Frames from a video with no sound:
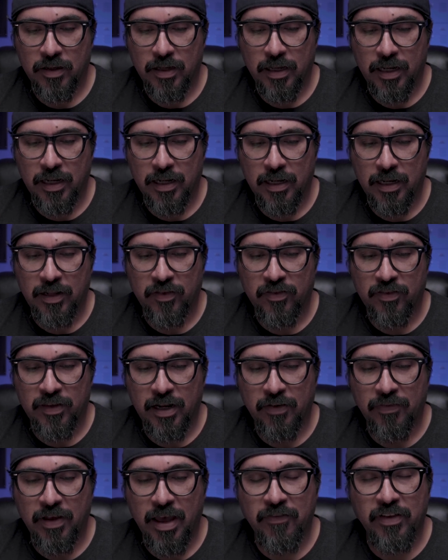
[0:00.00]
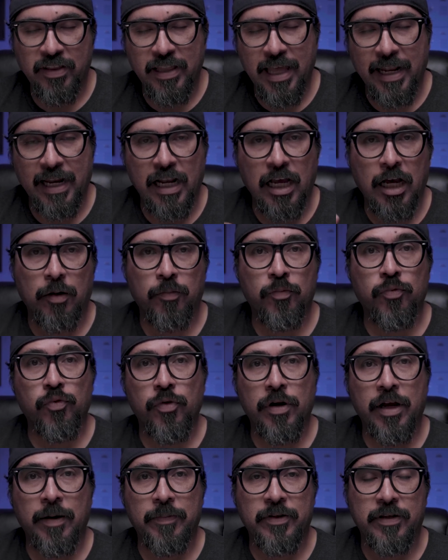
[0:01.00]
And instead of having that
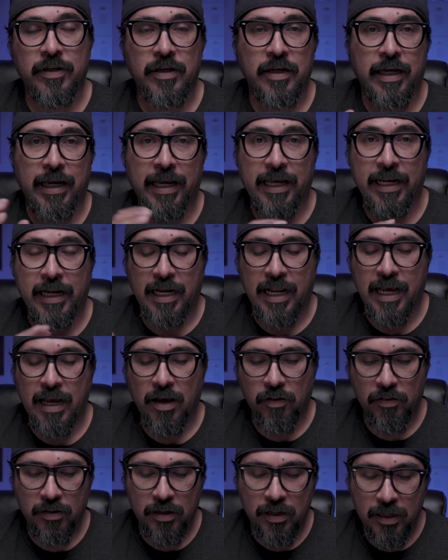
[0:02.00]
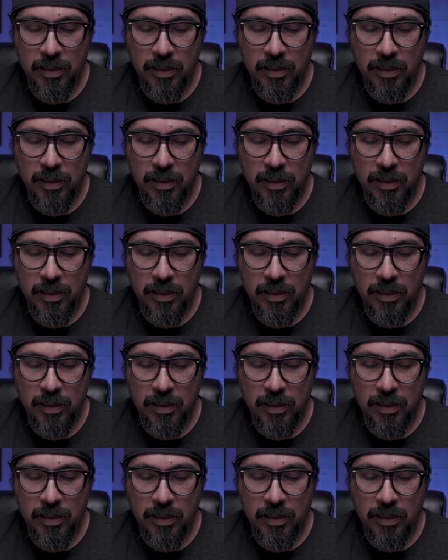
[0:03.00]
abrupt in and out,